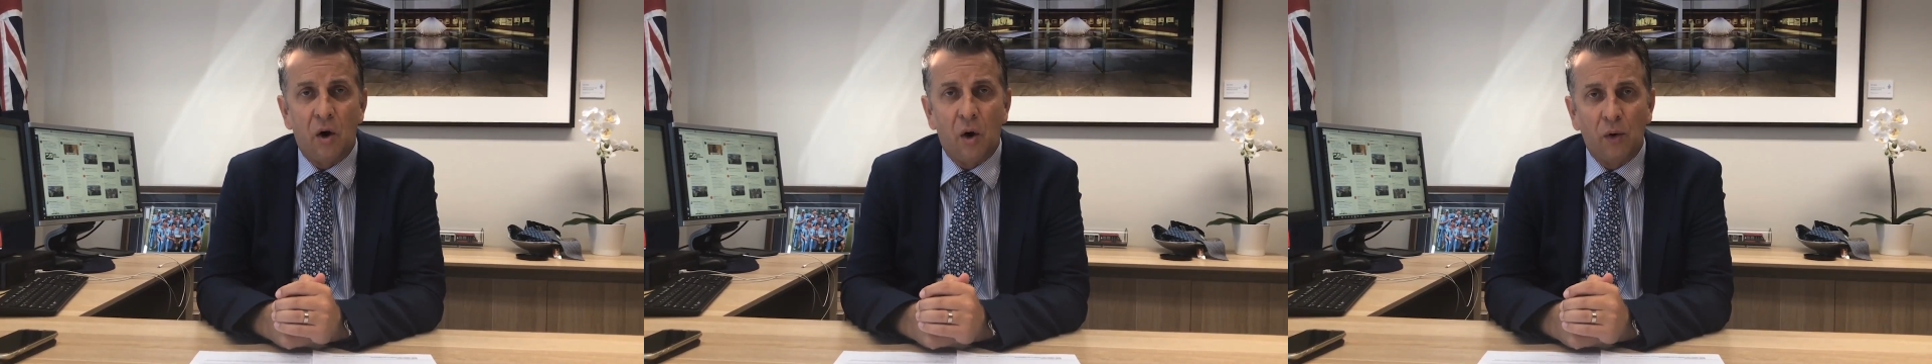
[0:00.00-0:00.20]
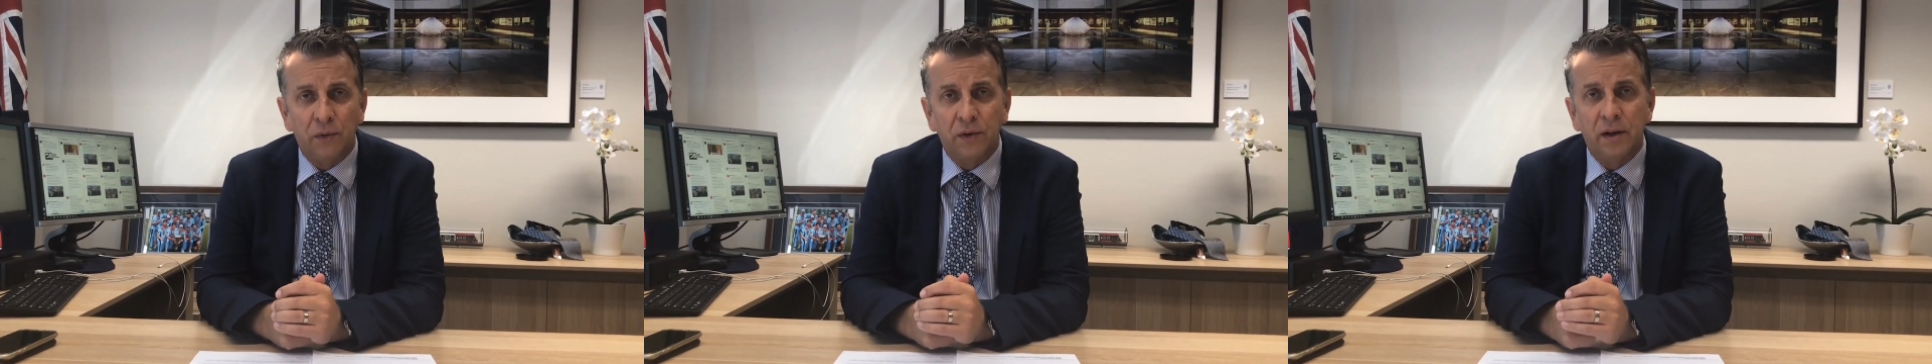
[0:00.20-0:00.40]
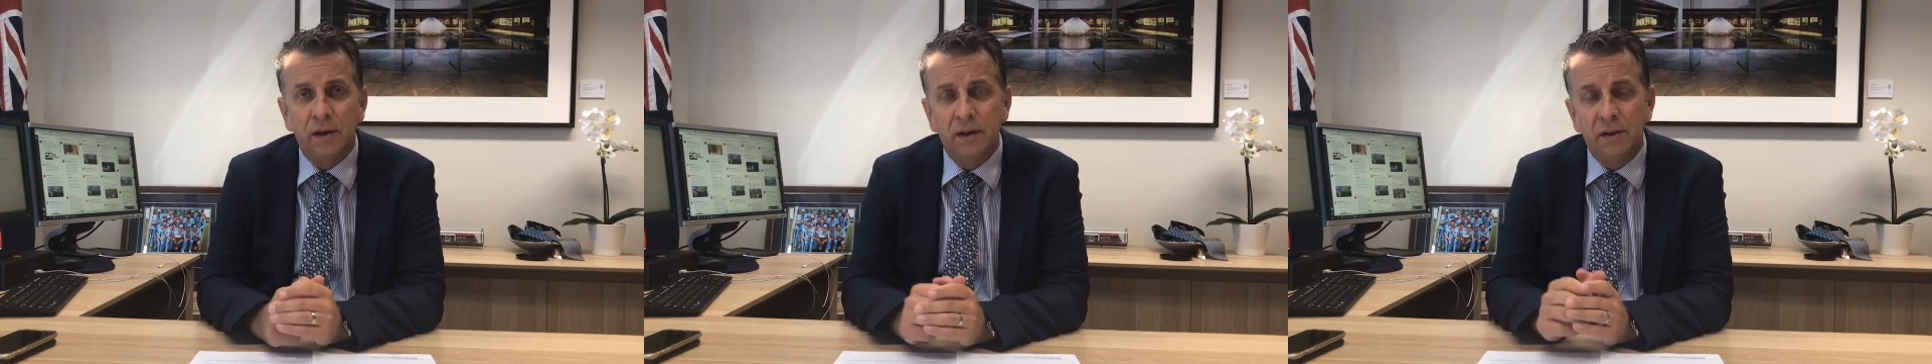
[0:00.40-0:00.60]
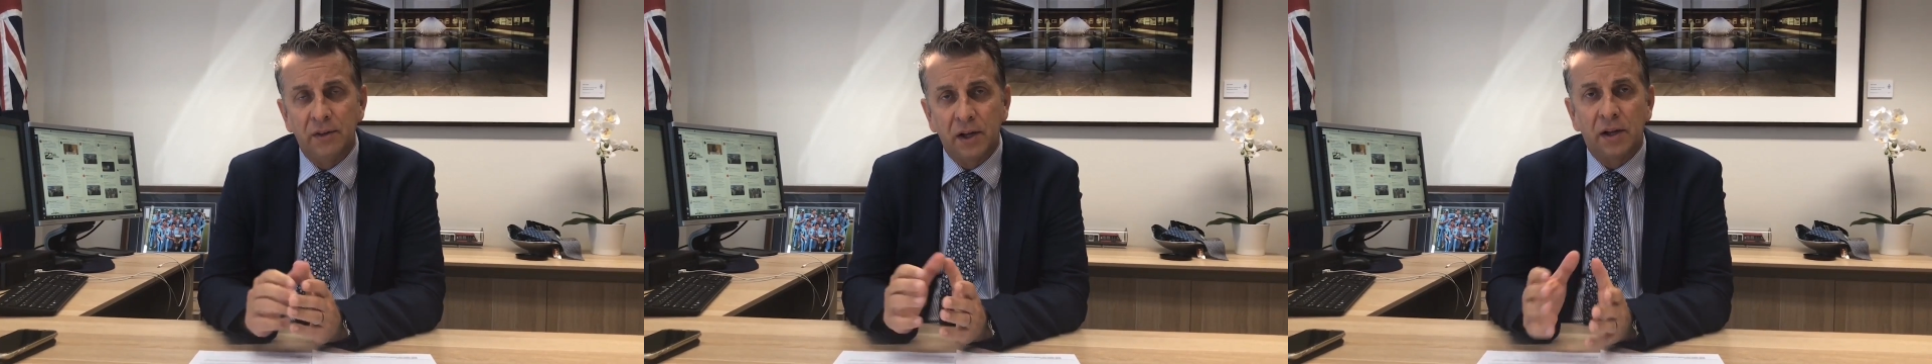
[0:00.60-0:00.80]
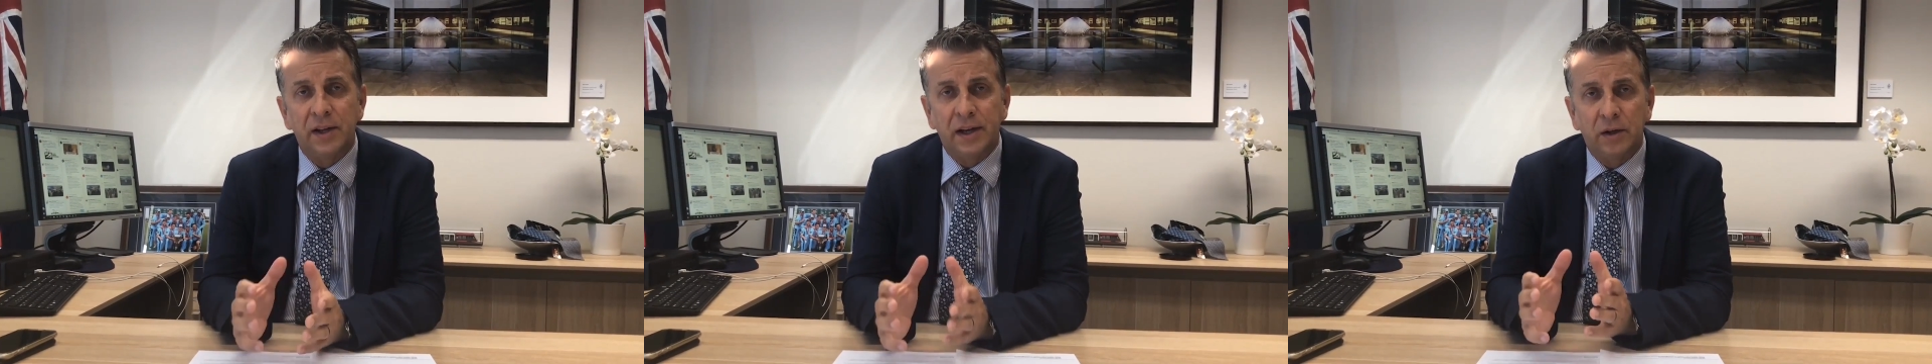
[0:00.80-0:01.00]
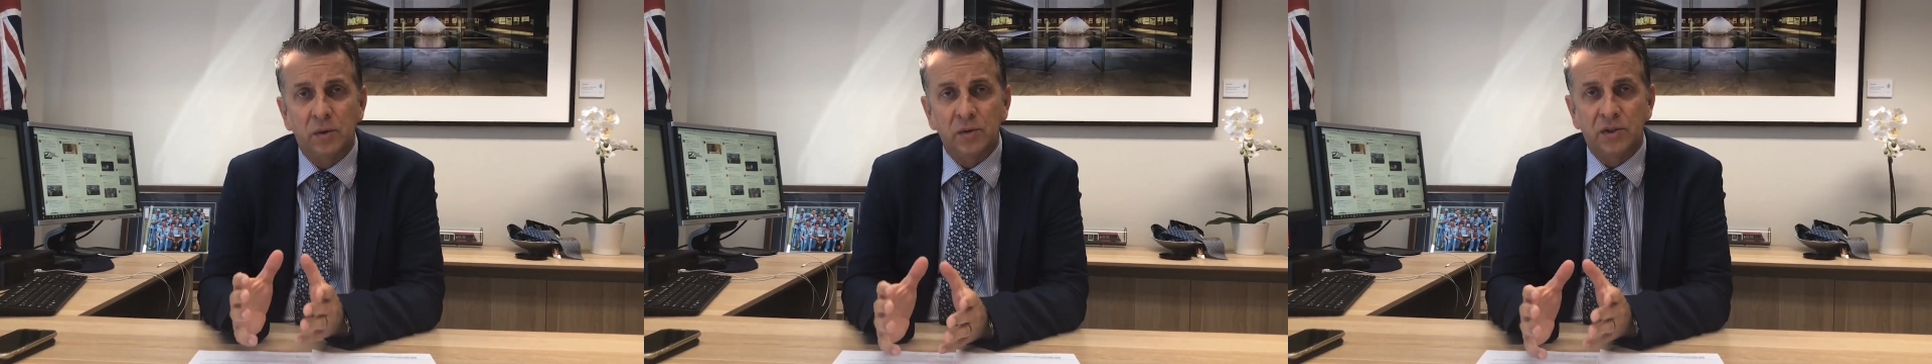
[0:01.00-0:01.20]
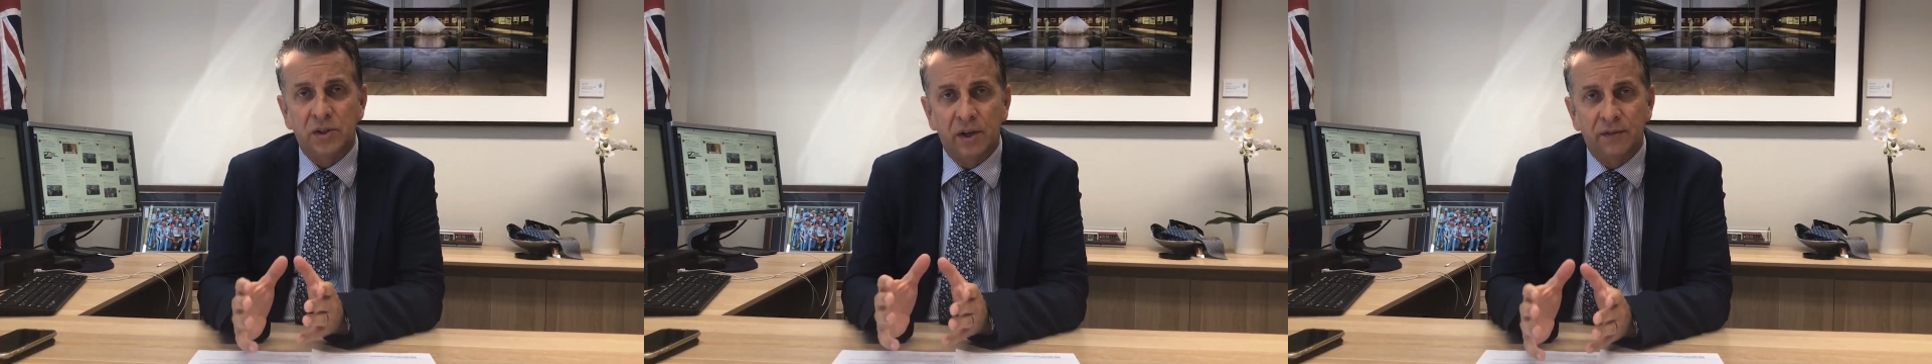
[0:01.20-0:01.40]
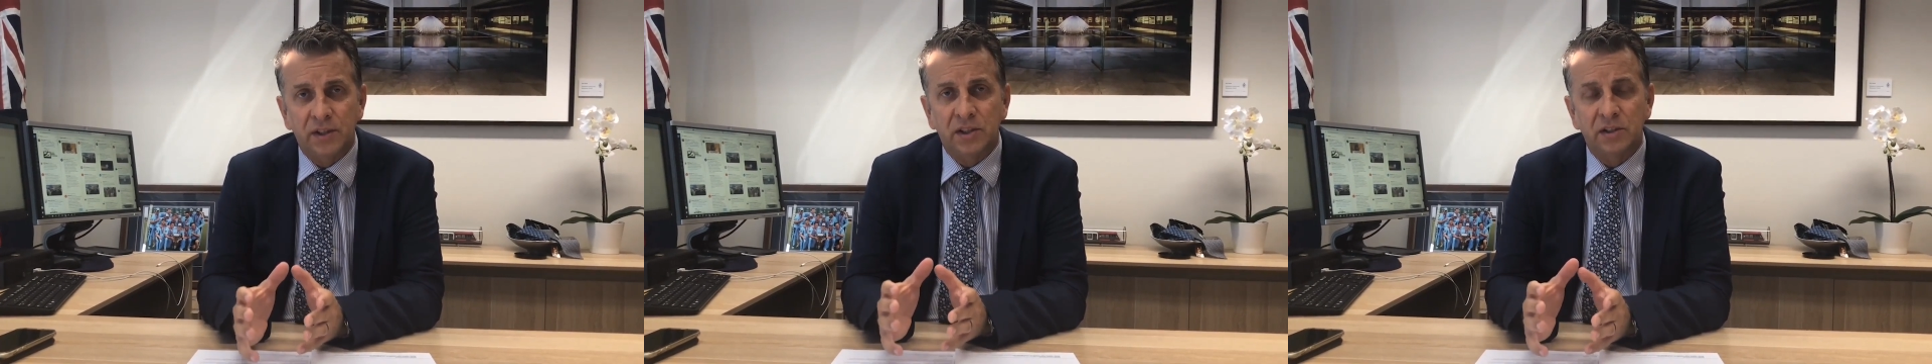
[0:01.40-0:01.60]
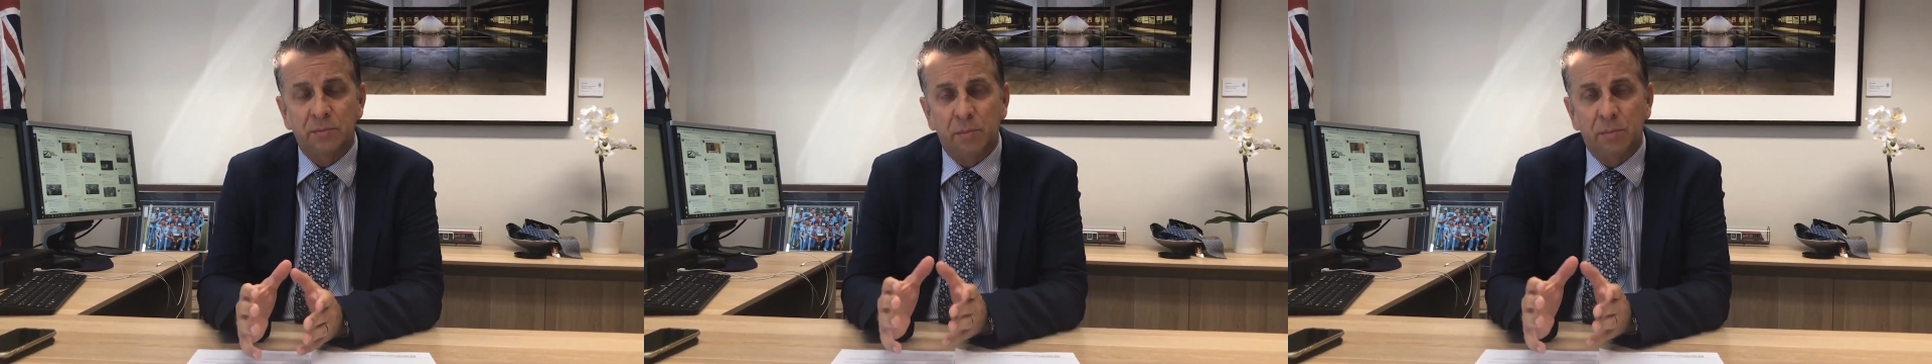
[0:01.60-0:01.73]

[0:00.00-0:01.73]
on the clinical services